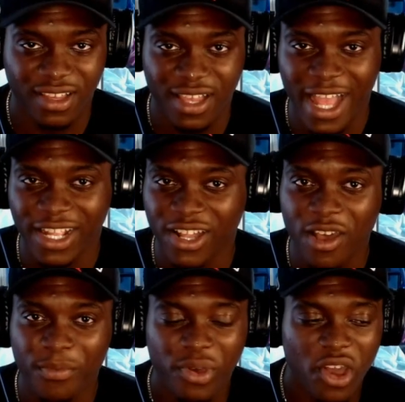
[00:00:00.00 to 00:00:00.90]

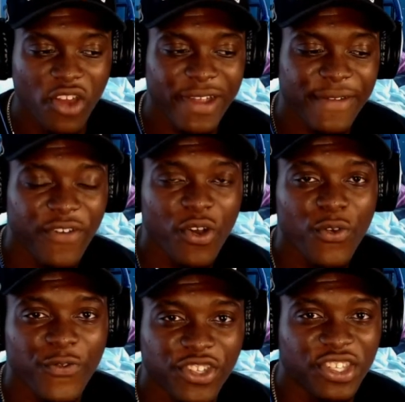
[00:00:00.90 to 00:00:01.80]
can't put her at fault
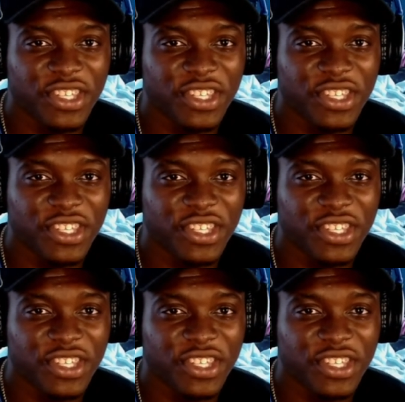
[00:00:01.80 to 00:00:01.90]
for just